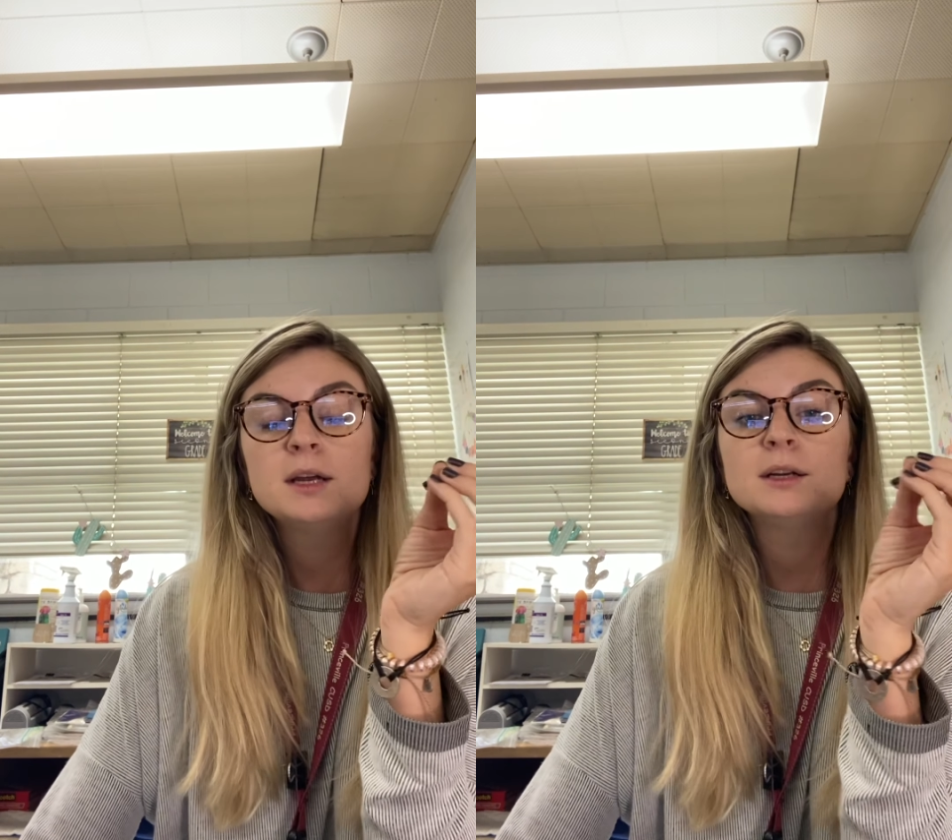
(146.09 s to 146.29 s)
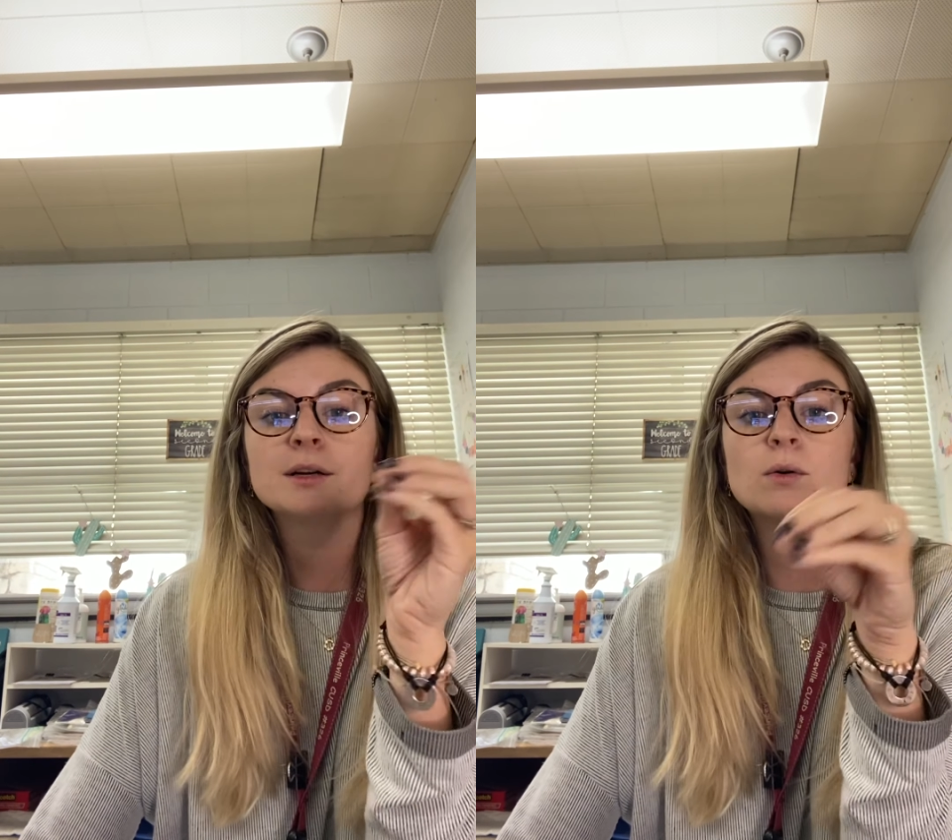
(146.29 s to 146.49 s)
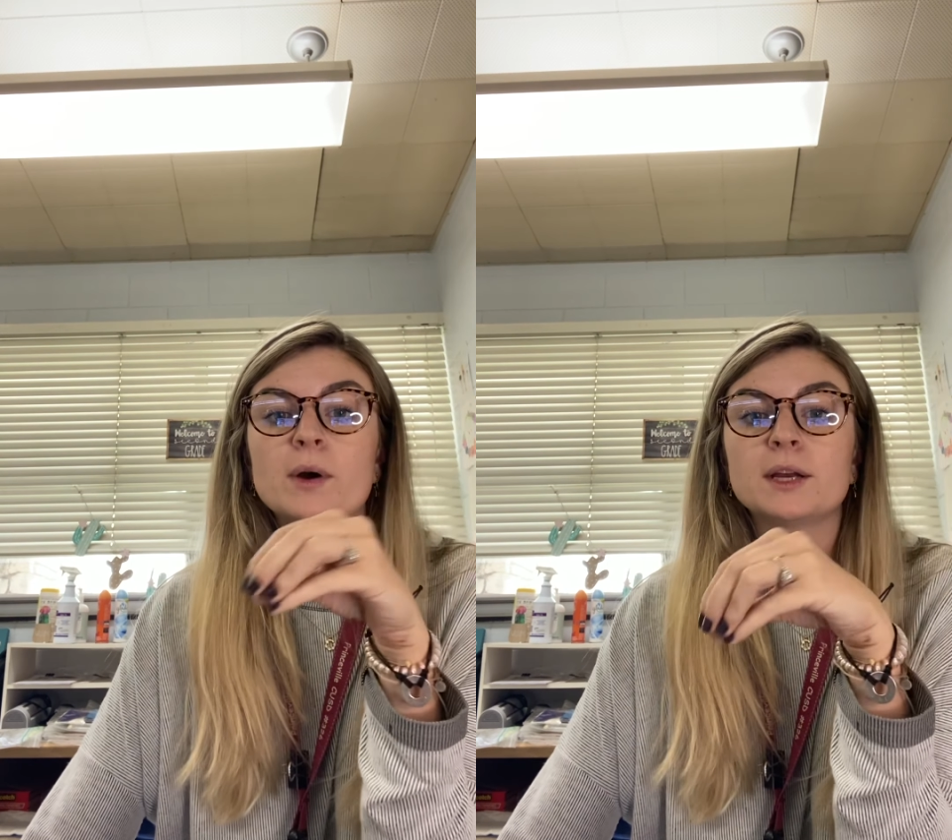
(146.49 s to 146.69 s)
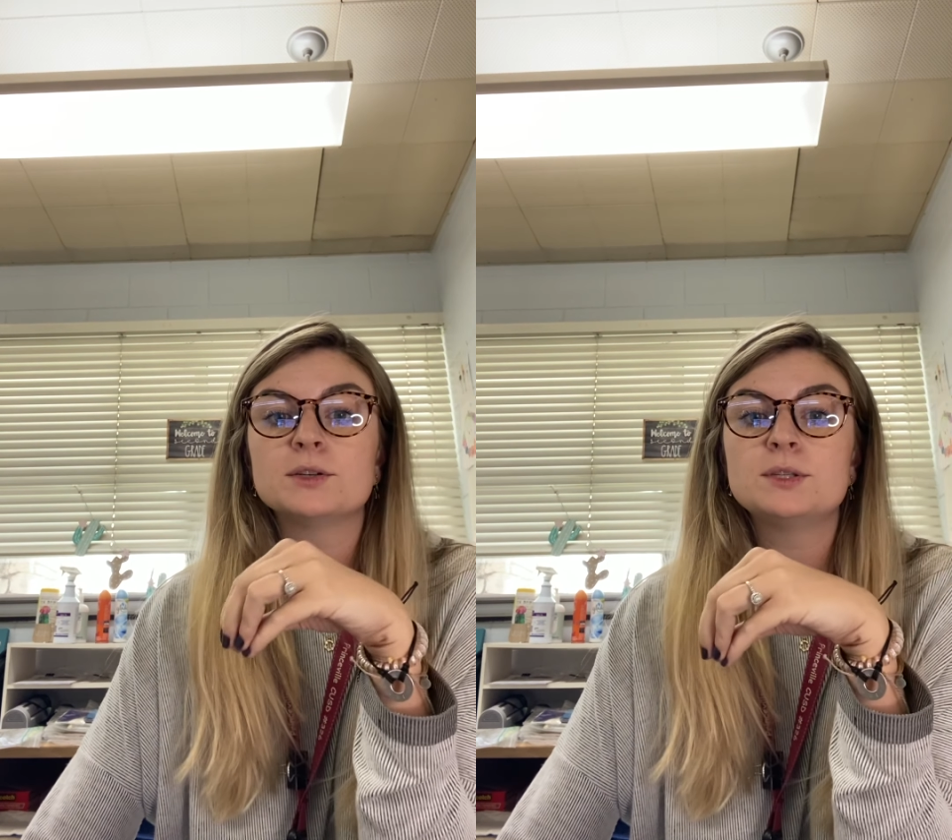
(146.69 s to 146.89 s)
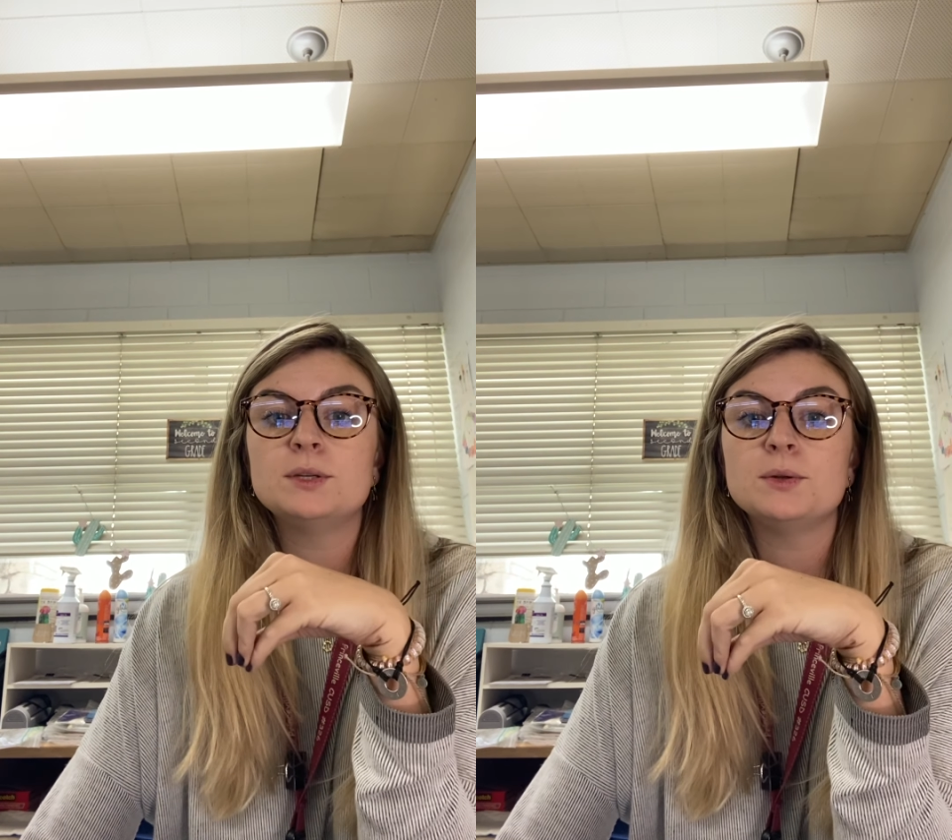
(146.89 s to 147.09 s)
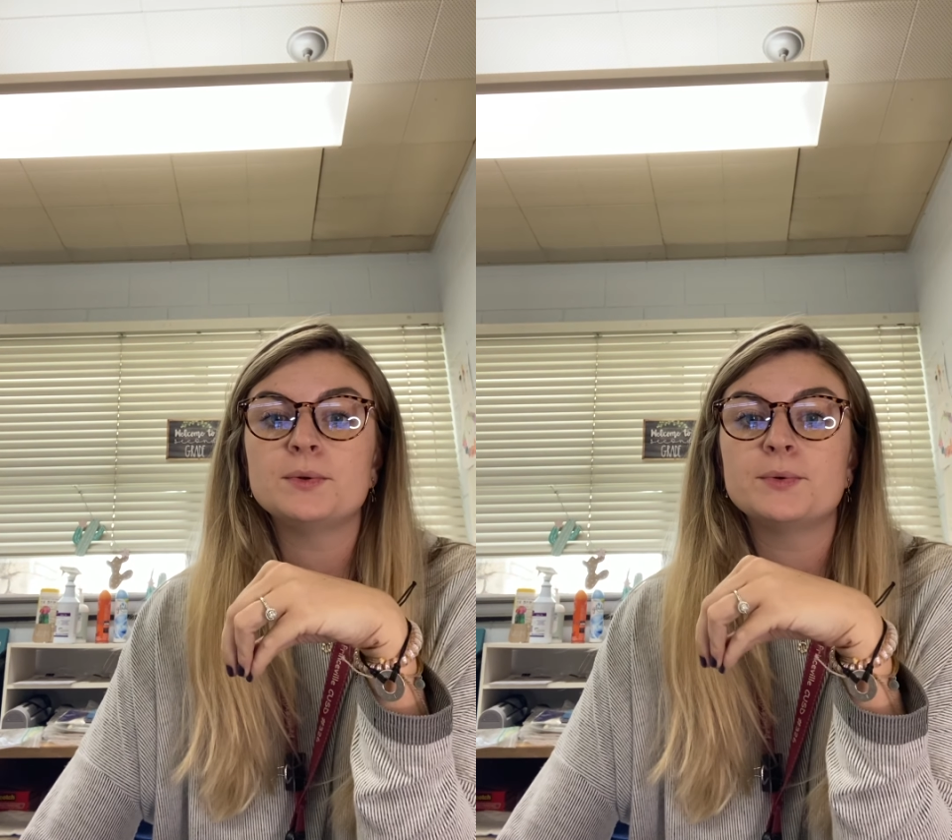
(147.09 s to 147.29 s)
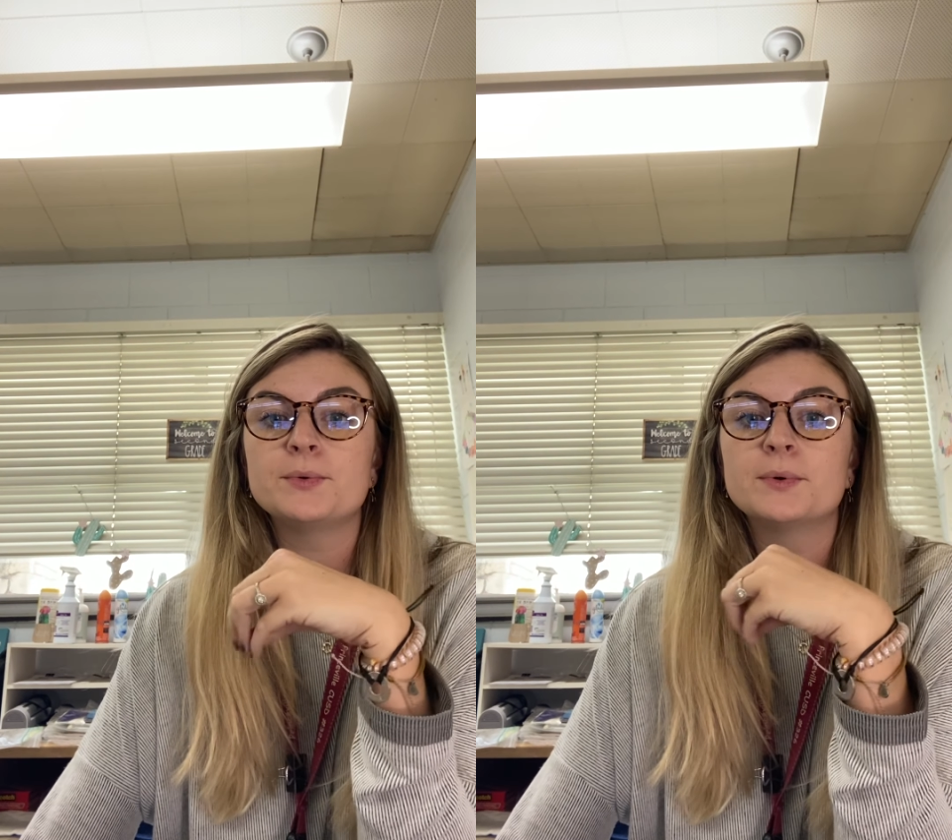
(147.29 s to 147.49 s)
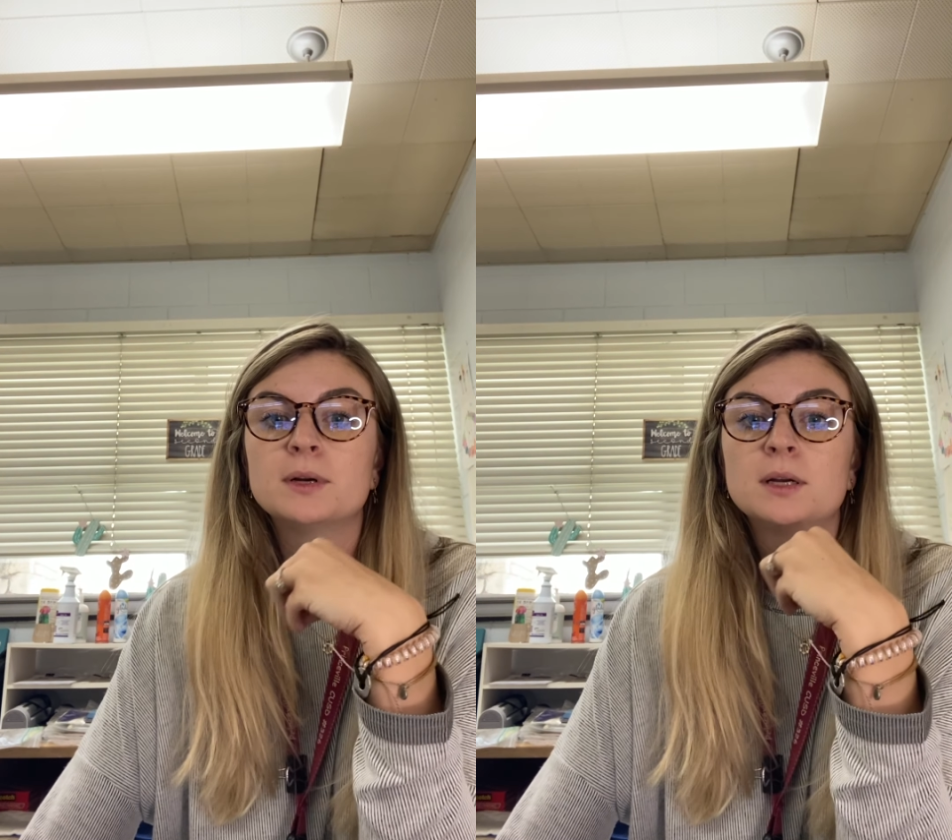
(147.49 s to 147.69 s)
you're going
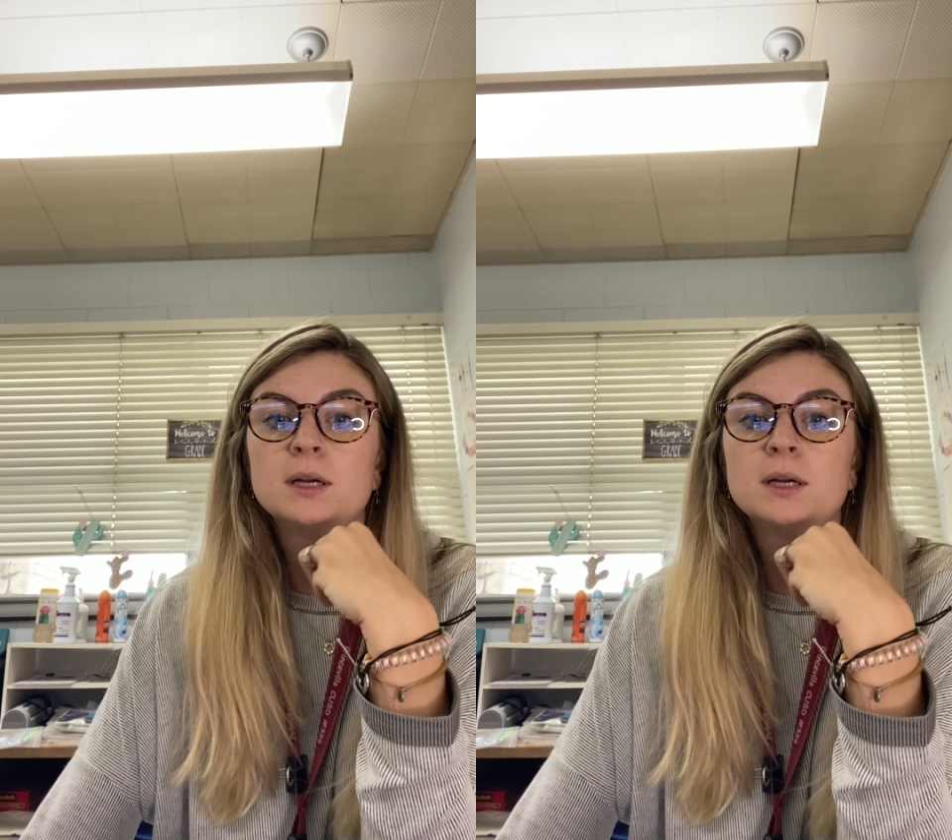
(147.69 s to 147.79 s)
to